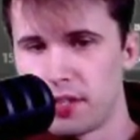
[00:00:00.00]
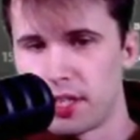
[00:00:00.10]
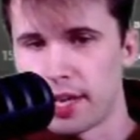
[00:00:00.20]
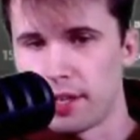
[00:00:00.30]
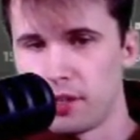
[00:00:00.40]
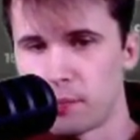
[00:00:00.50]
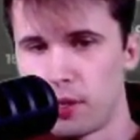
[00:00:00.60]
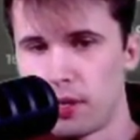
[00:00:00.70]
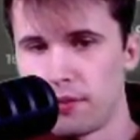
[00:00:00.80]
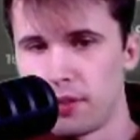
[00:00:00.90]
attacking this
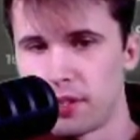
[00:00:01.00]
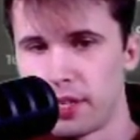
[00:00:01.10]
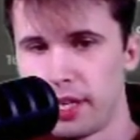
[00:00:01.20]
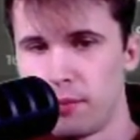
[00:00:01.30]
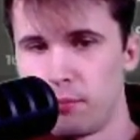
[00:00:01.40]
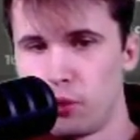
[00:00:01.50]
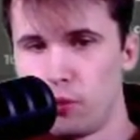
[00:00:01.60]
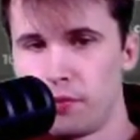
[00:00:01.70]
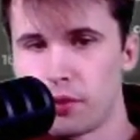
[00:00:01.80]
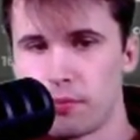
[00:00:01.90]
pawn if this knight
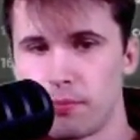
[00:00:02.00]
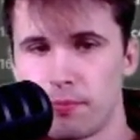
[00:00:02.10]
moves.